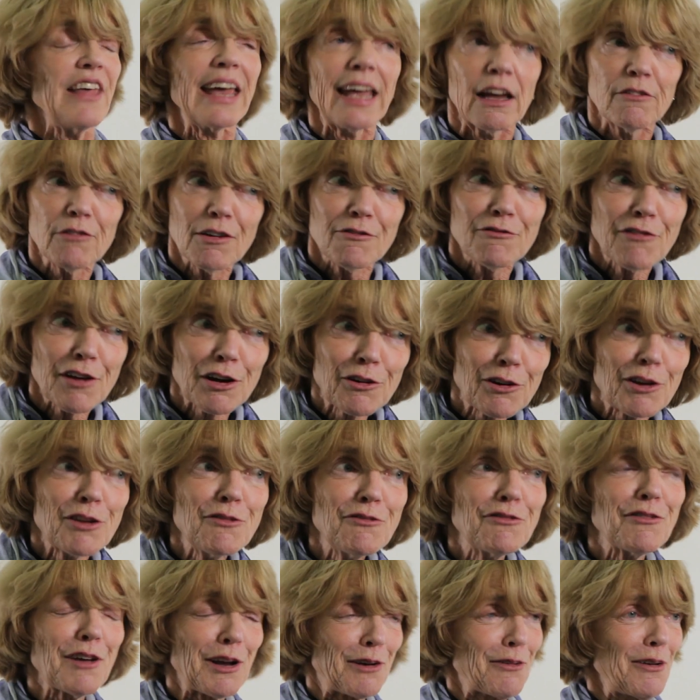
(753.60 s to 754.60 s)
they have a
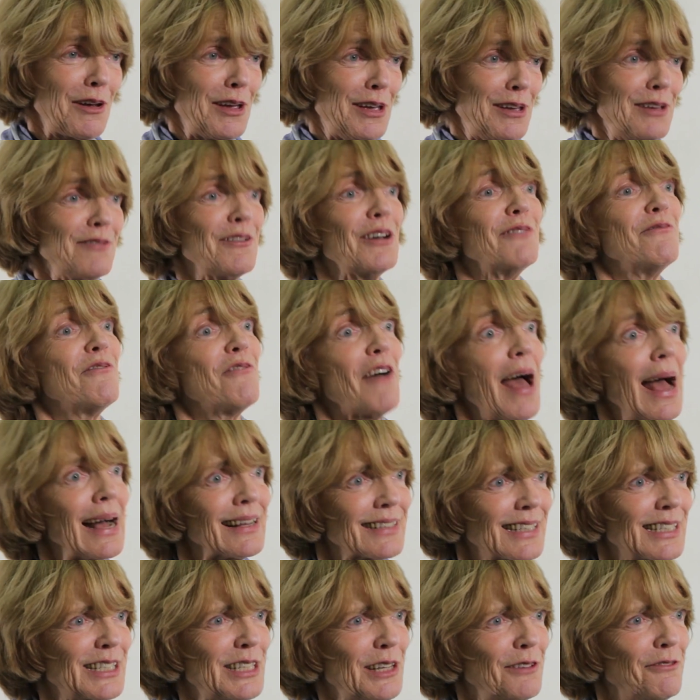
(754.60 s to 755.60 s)
very, very
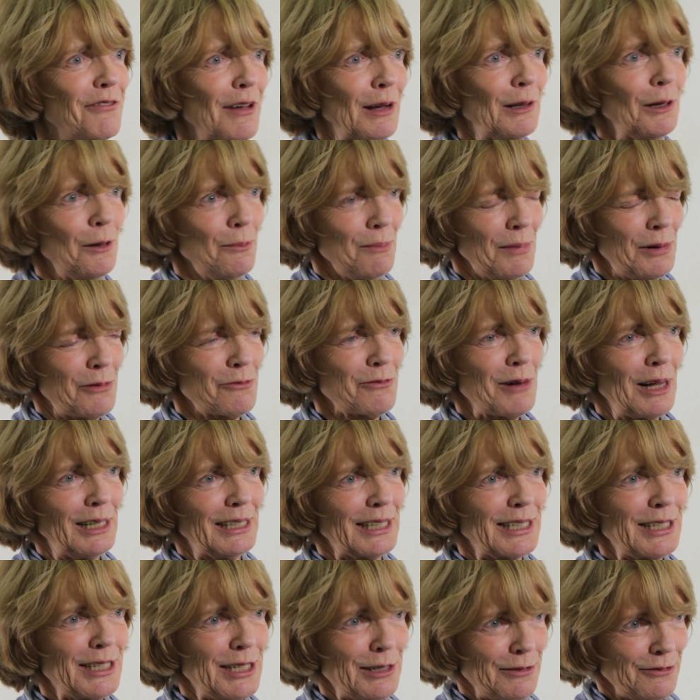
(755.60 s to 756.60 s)
fast development
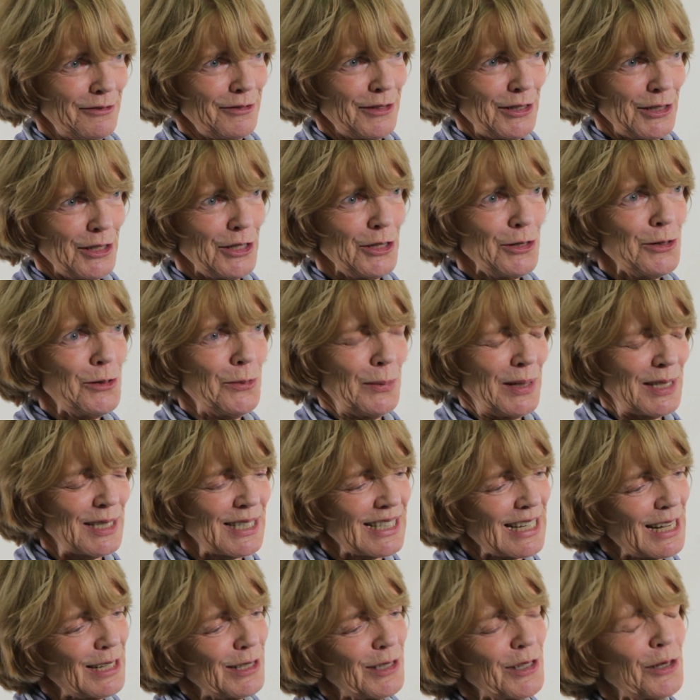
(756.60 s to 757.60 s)
relative to
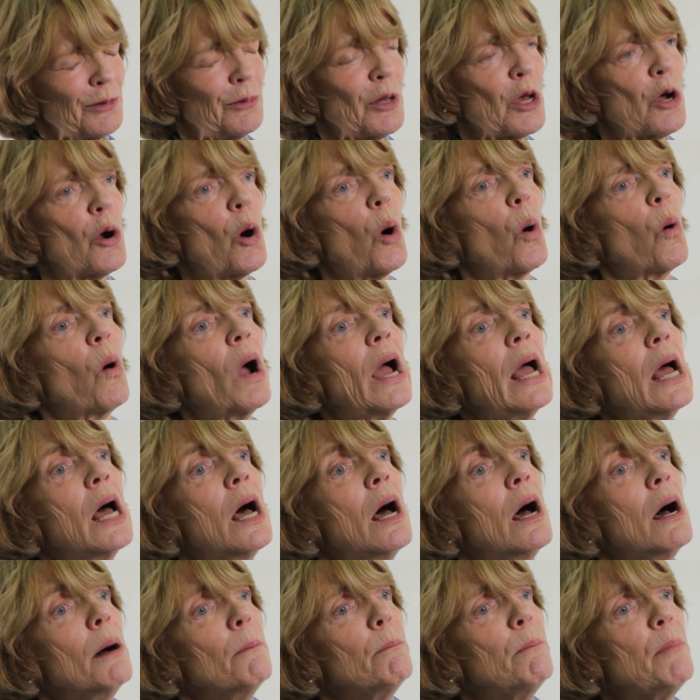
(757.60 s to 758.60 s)
humans, as you know.
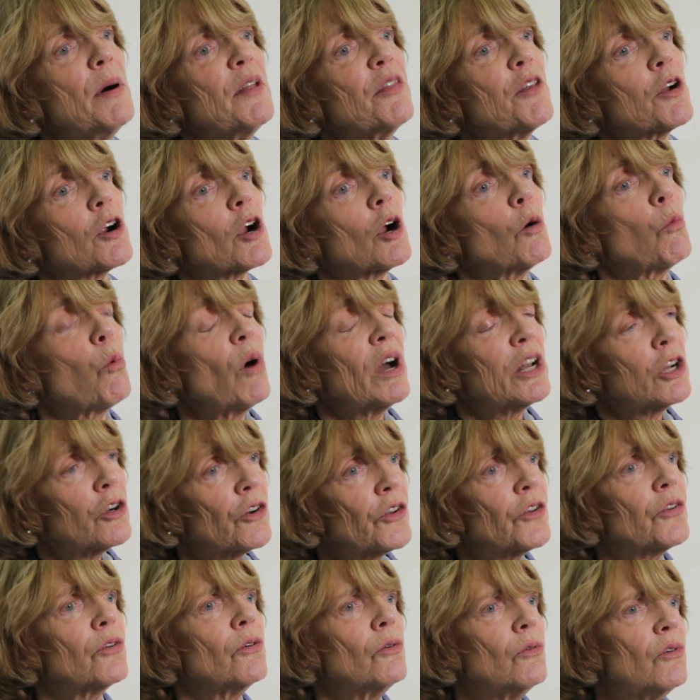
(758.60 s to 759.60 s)
But there are one
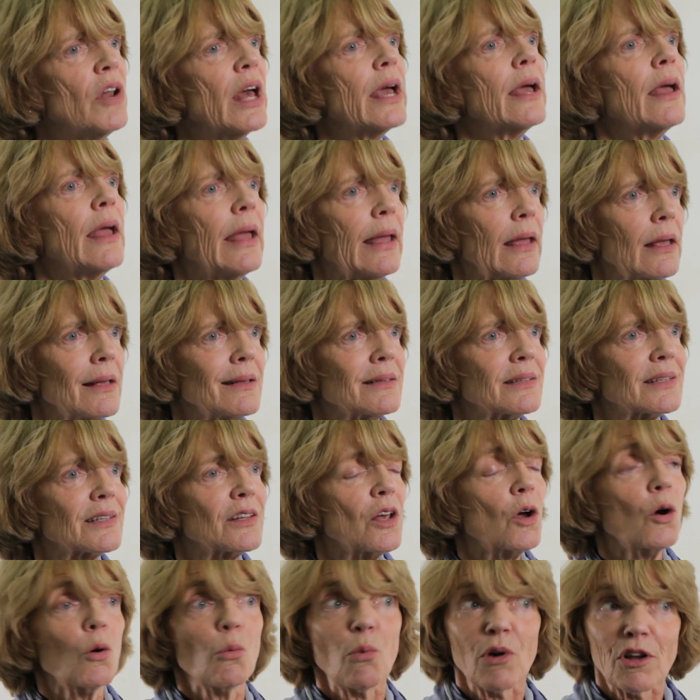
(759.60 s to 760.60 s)
or two
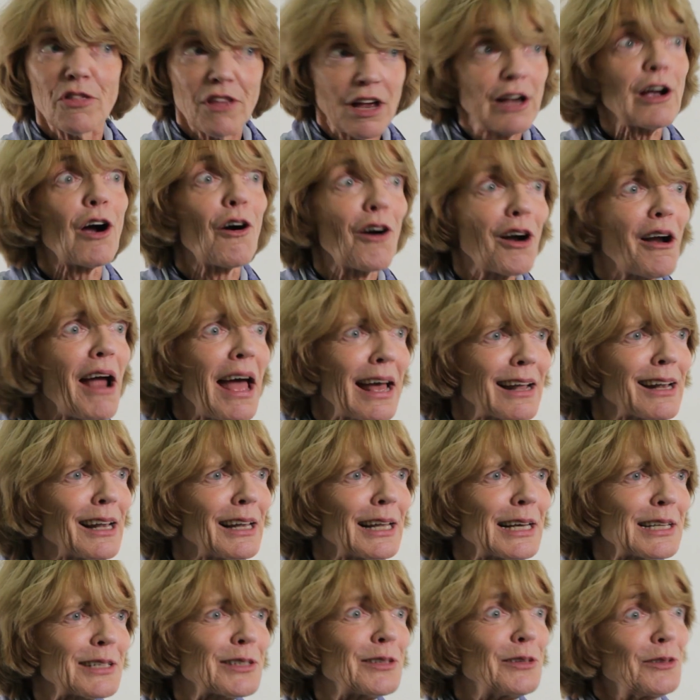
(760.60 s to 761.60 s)
days where they are
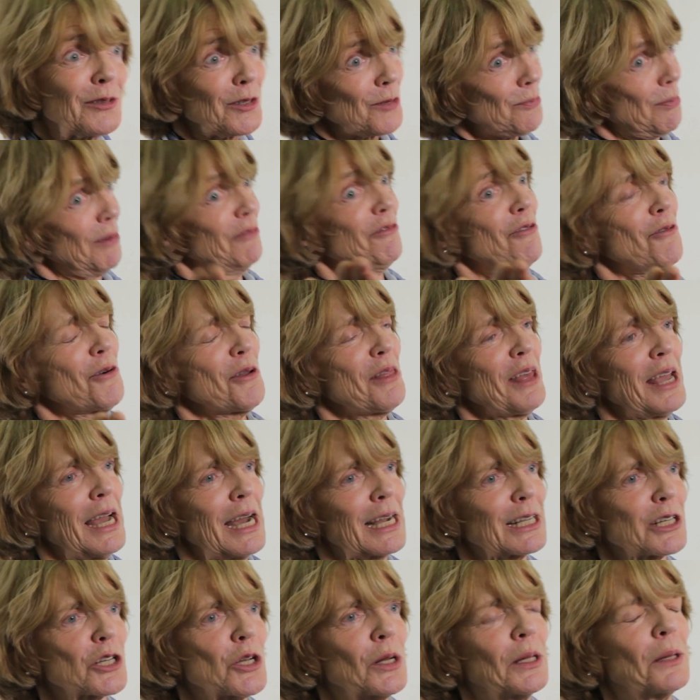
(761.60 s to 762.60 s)
adolescents before they
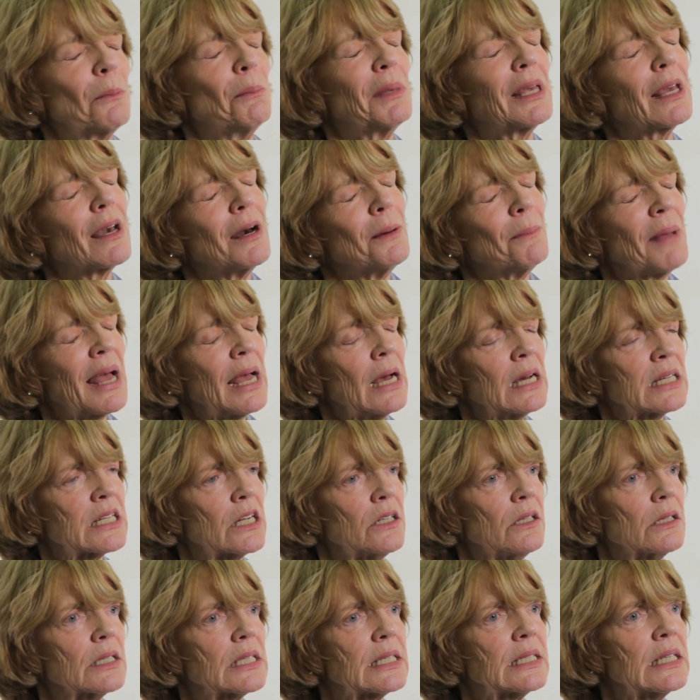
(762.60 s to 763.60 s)
actually become
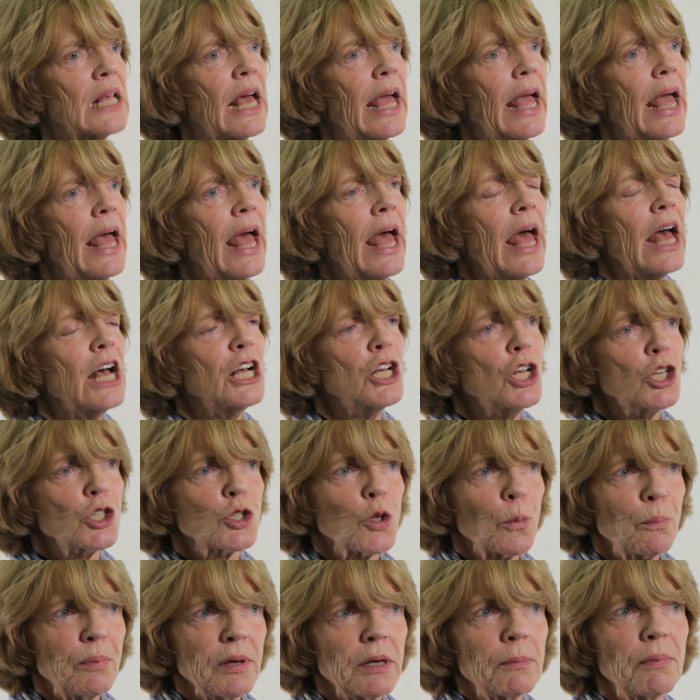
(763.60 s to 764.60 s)
adults.
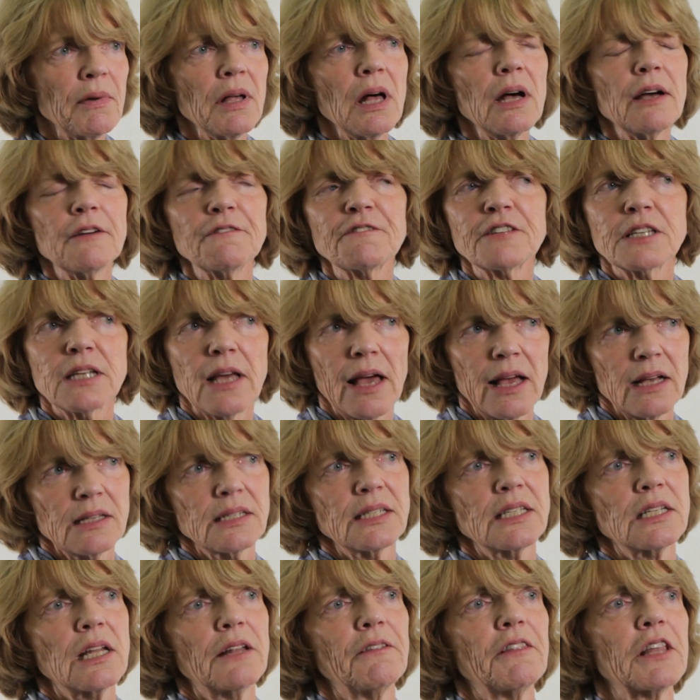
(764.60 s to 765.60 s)
So people have
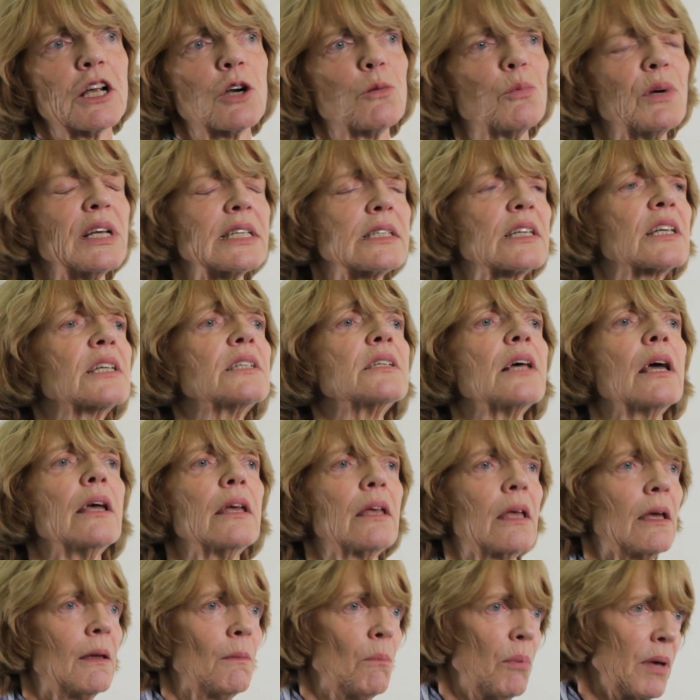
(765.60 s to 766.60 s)
tested their risk
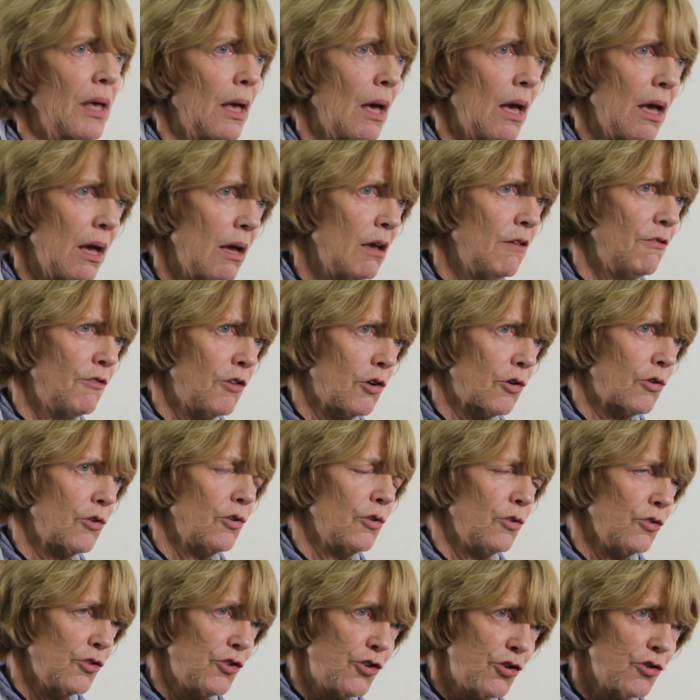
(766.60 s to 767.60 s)
taking
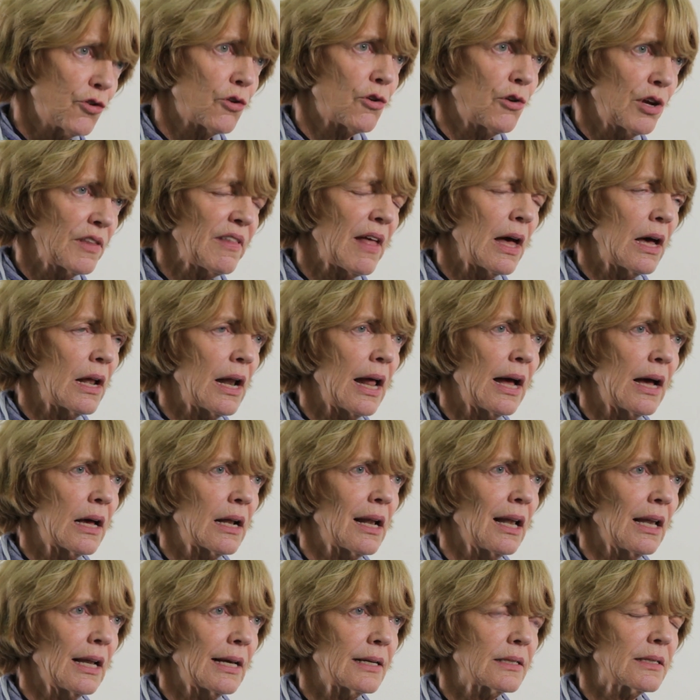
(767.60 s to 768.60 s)
behavior during that
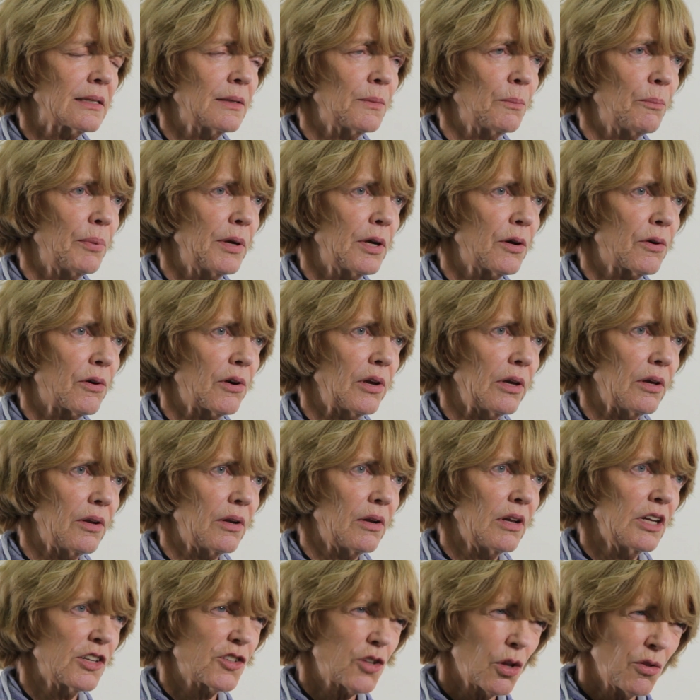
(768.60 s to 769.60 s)
adolescent
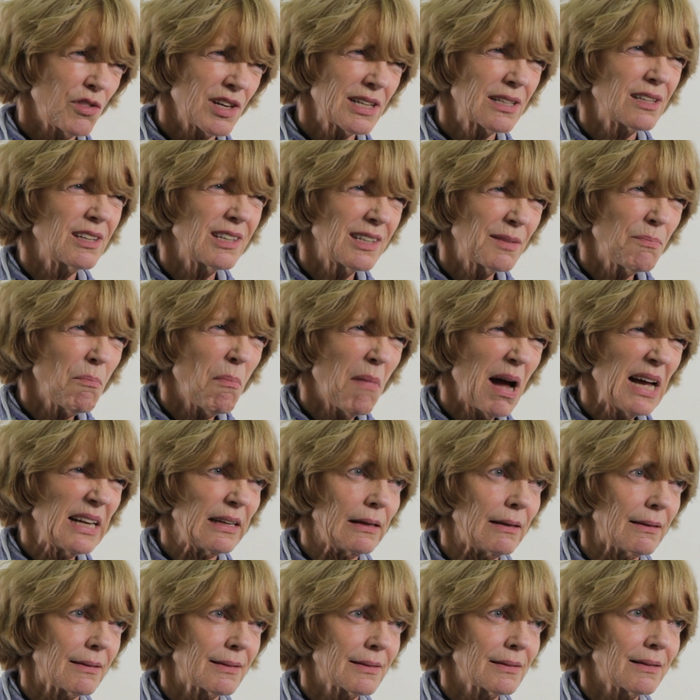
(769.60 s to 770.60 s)
period. So this is
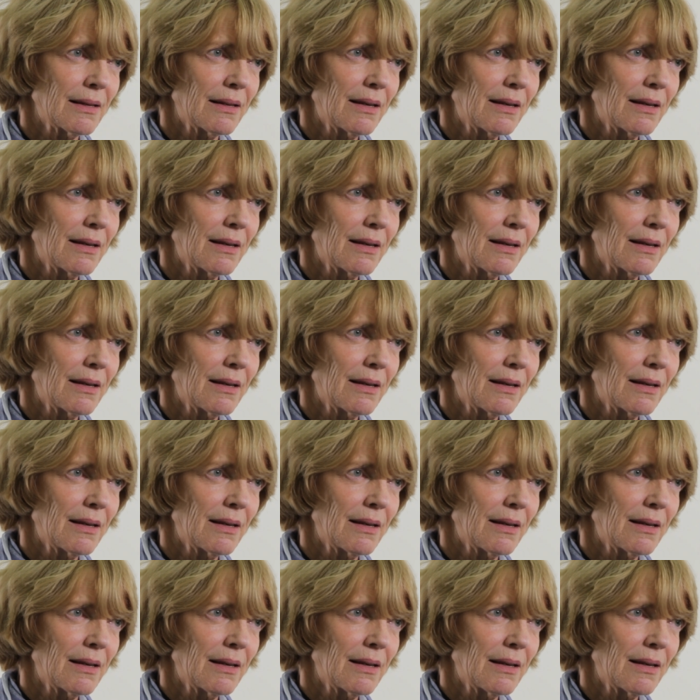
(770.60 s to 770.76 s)
mice.